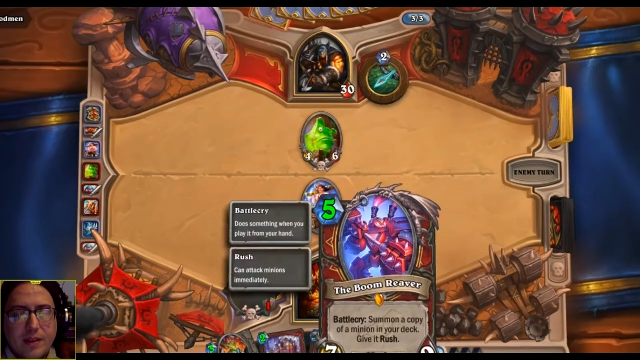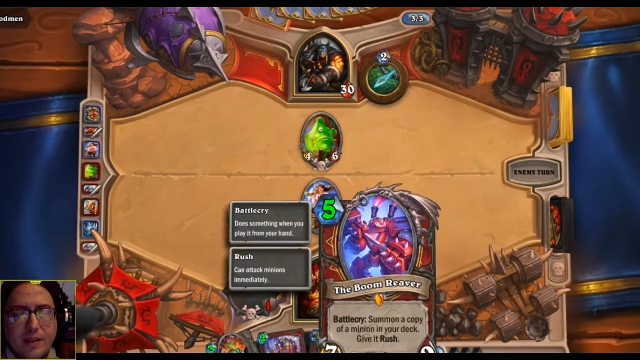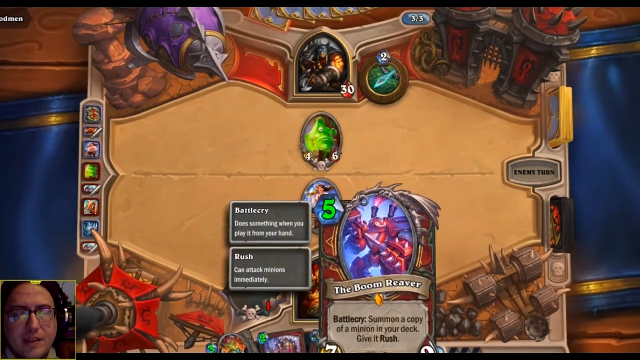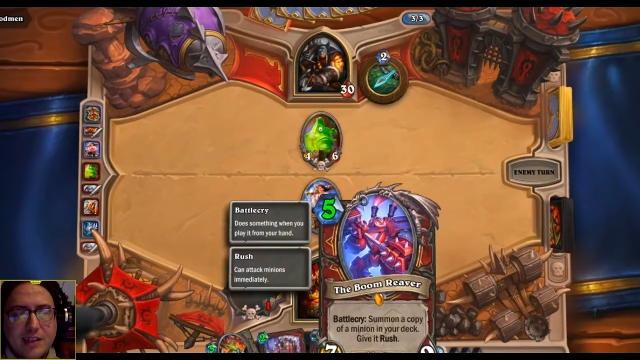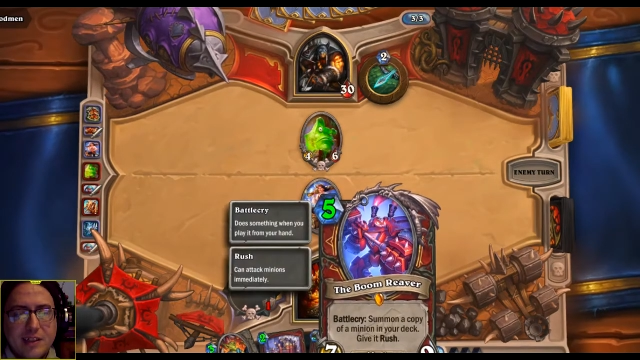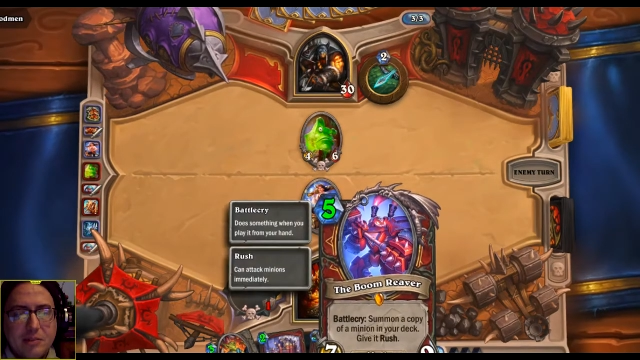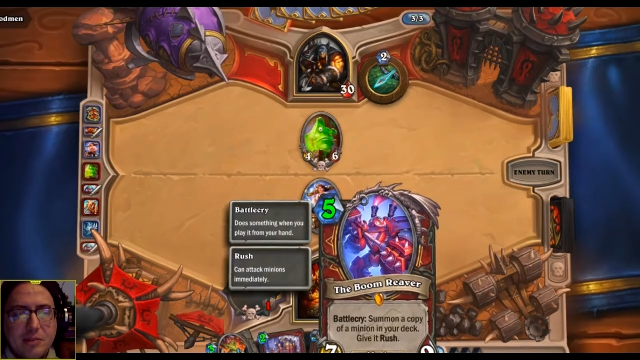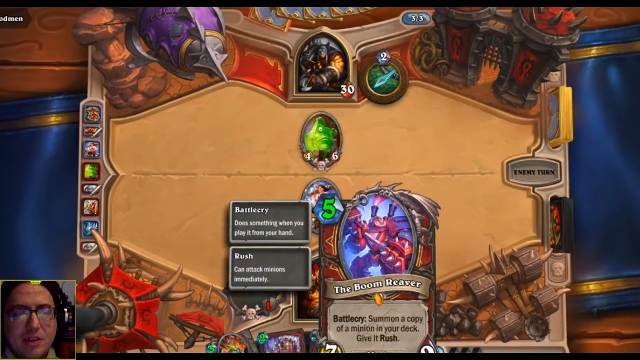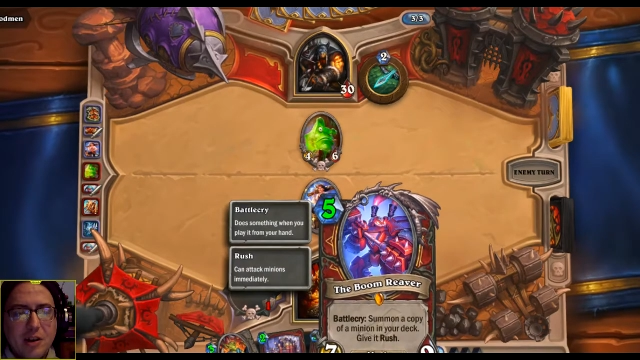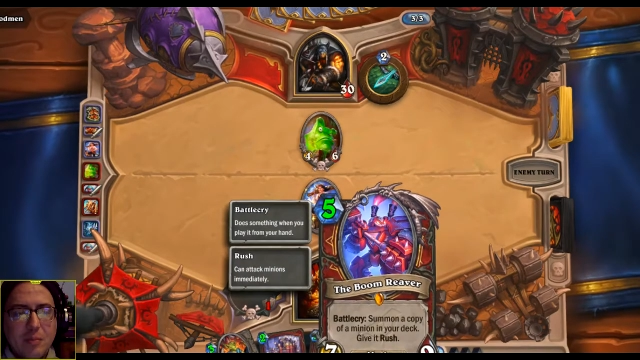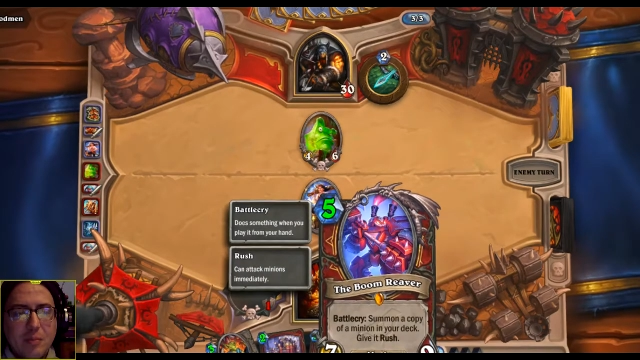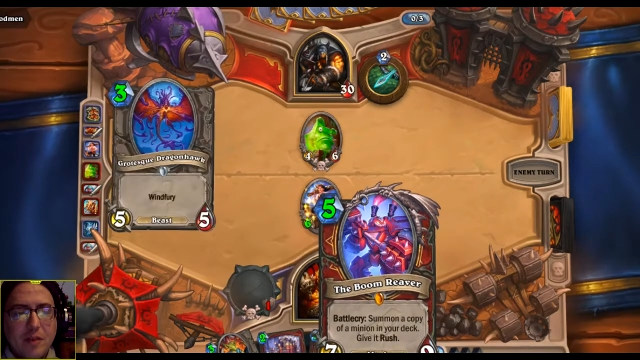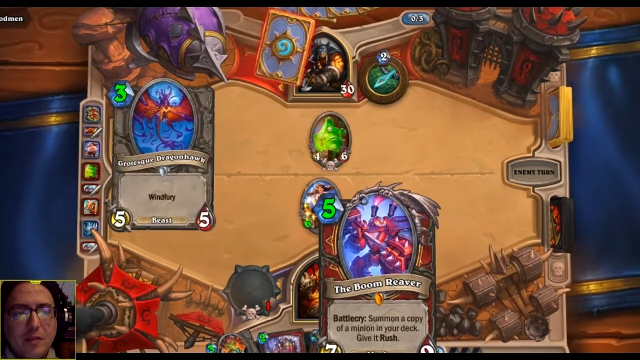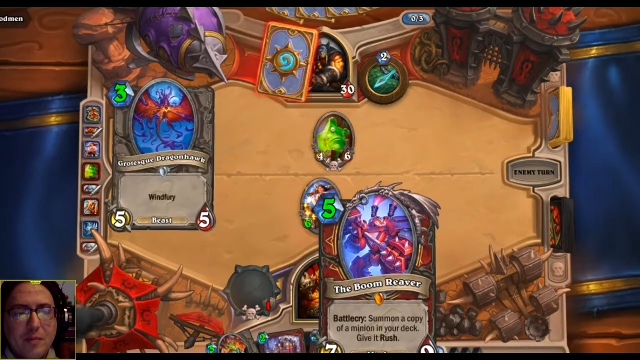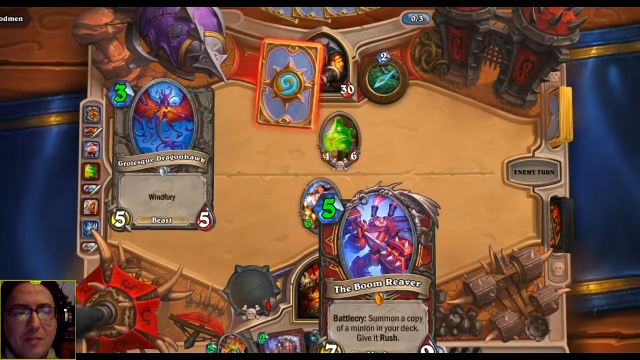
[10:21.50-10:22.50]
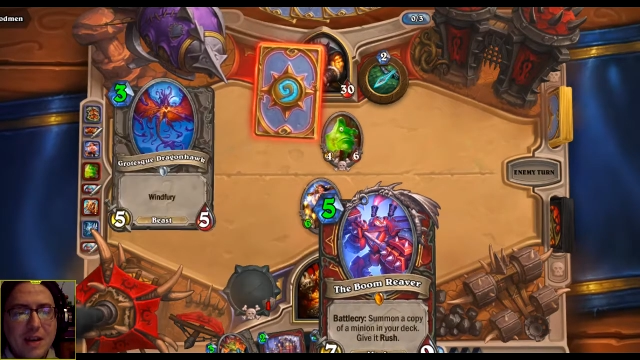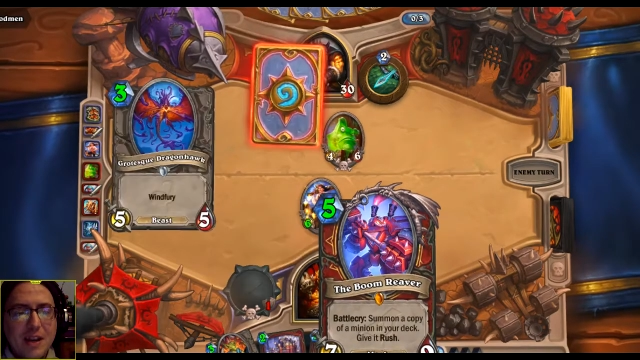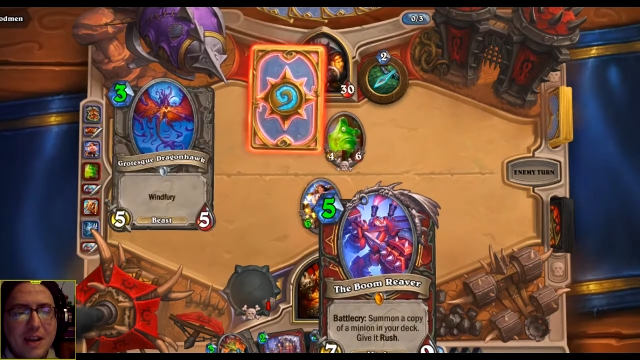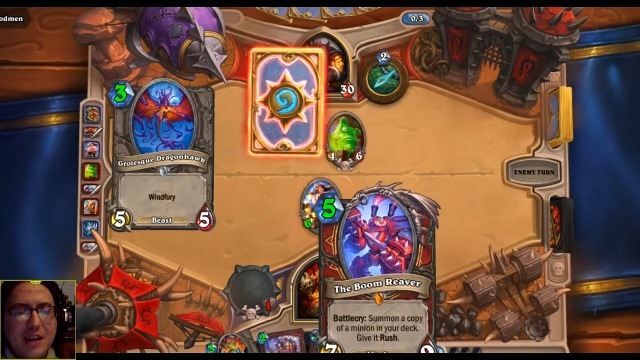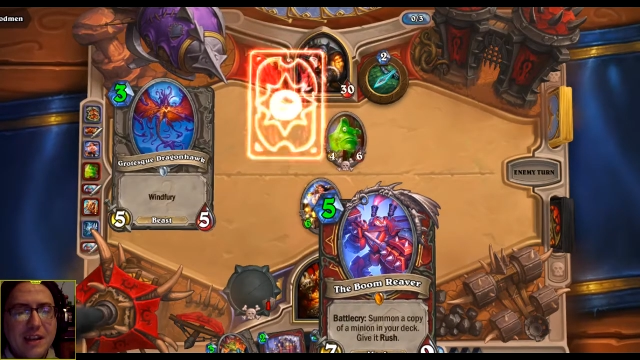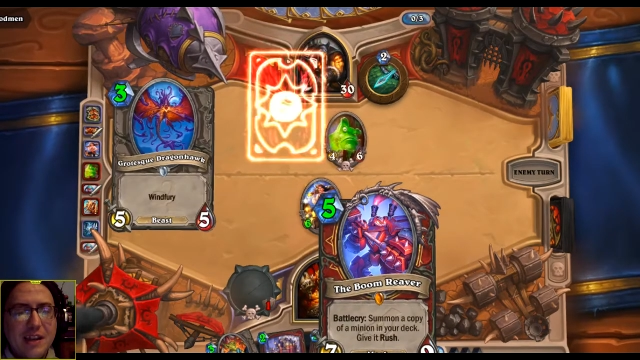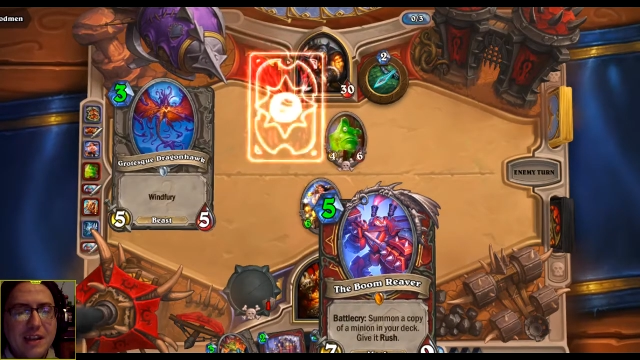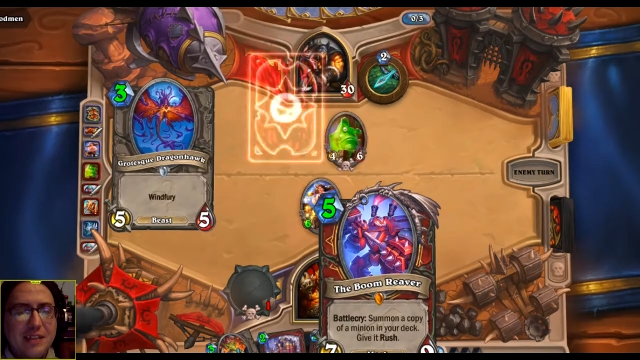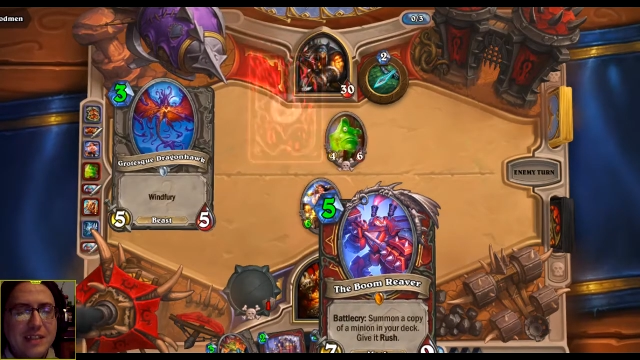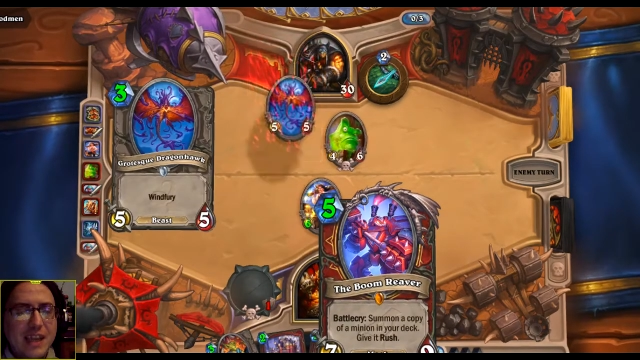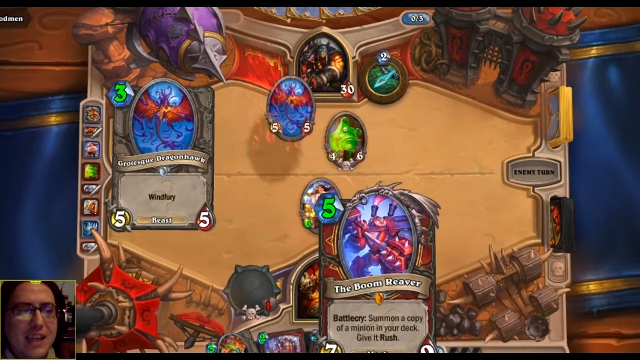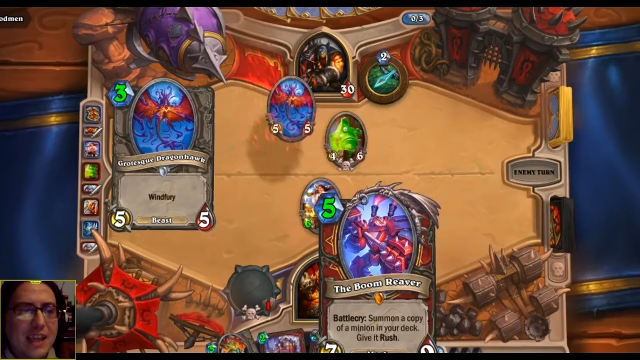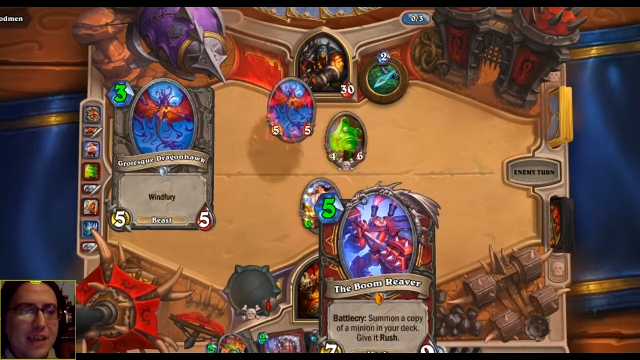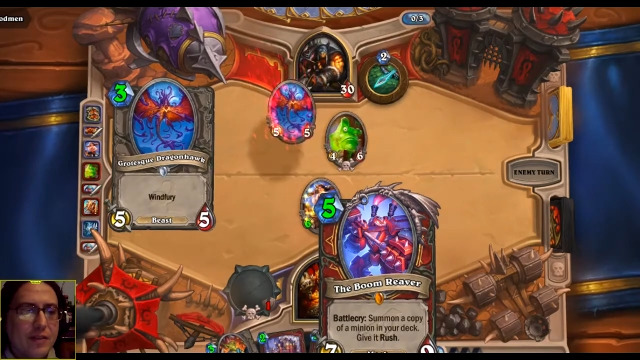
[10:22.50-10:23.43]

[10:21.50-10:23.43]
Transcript: Summon a copy of a minion in your deck.